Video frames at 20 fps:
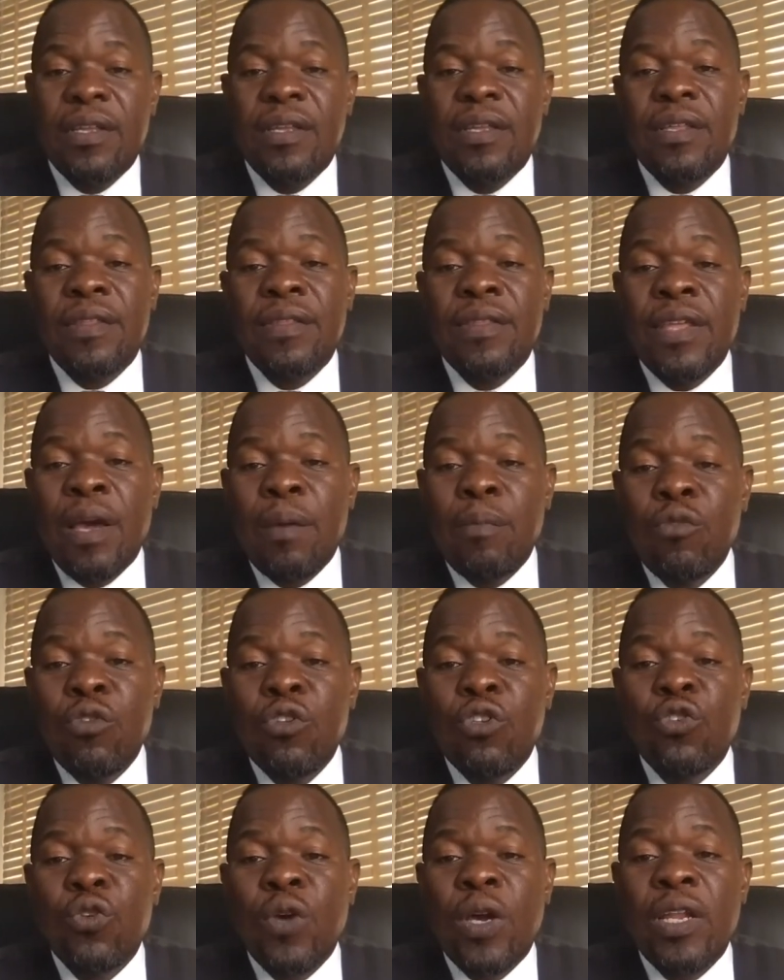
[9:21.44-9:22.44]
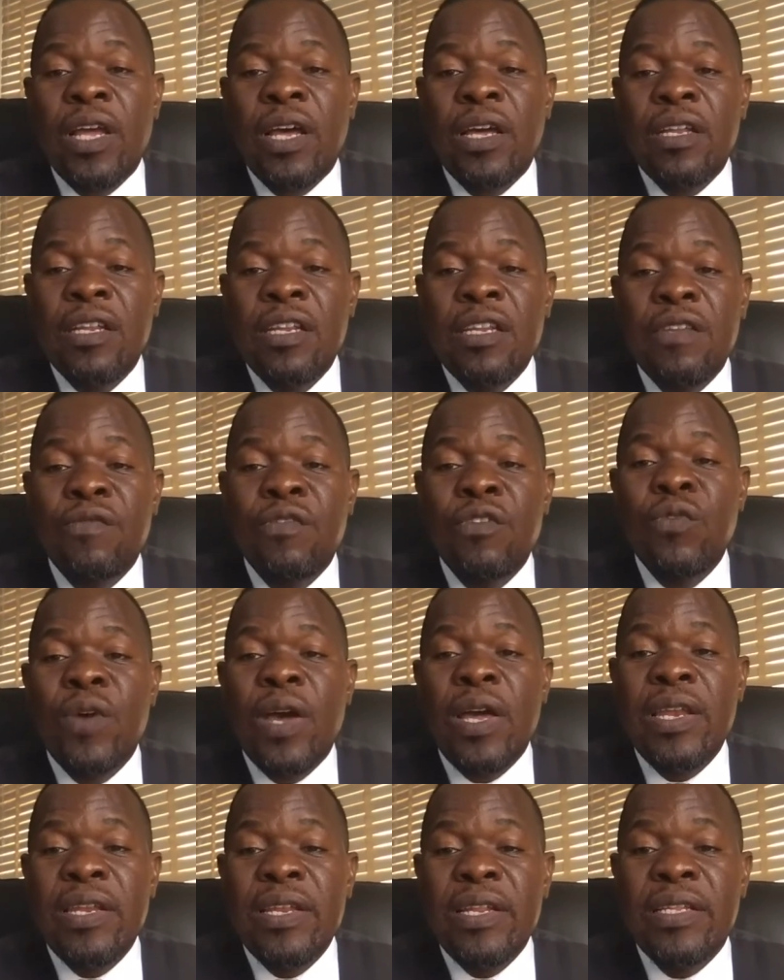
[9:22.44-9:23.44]
Their mutual and
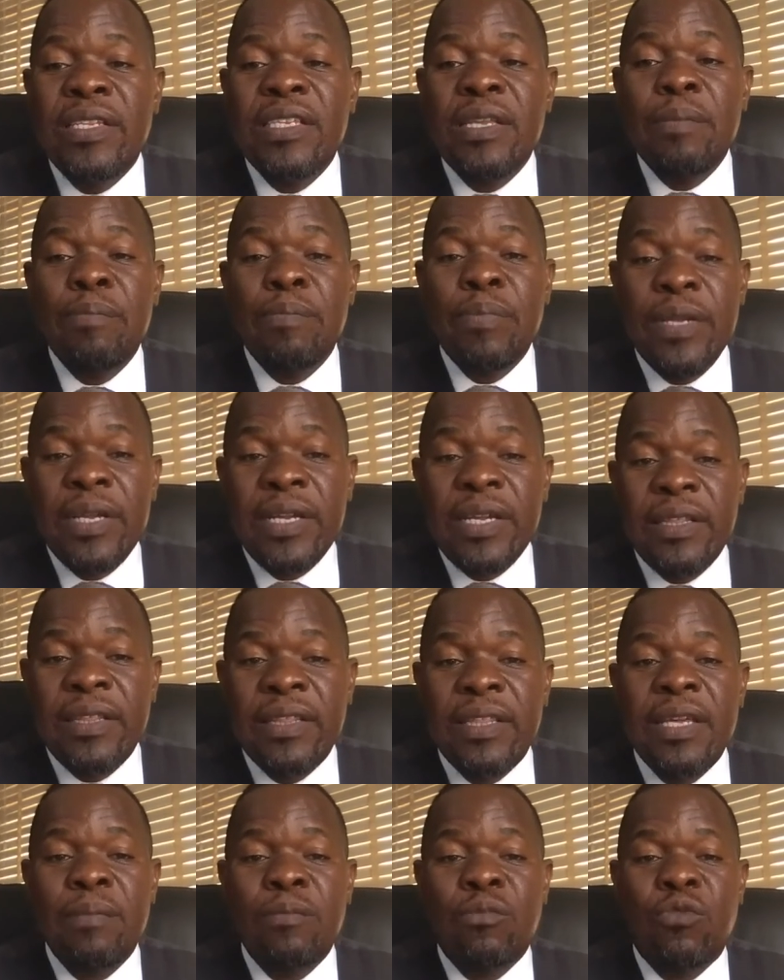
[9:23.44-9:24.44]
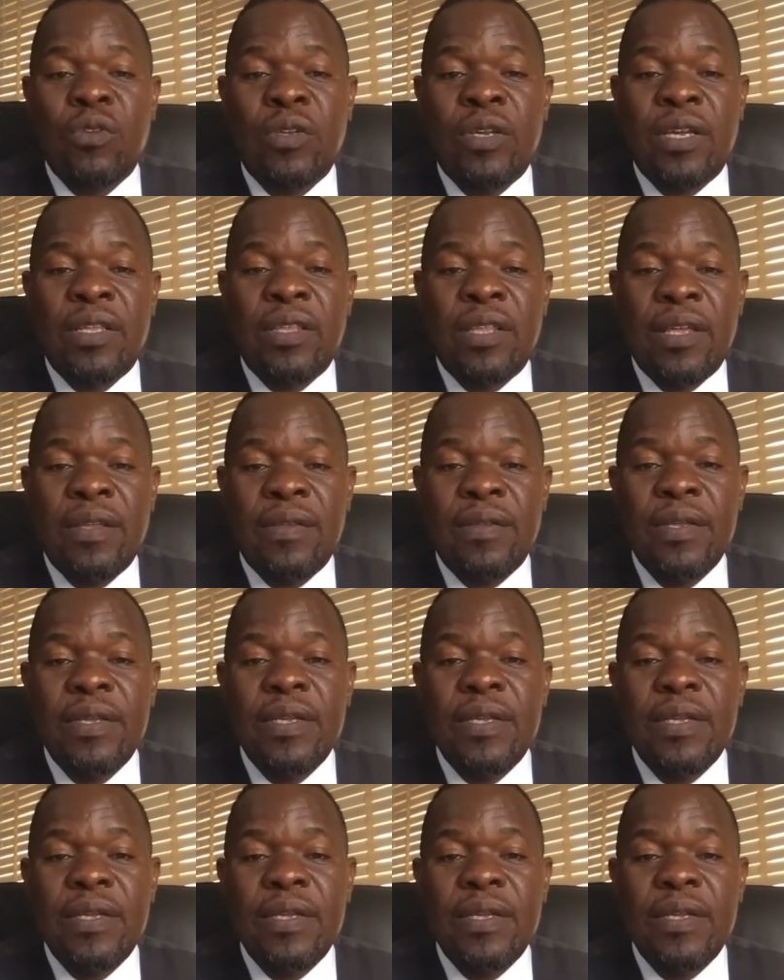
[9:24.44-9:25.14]
individual needs bring them together.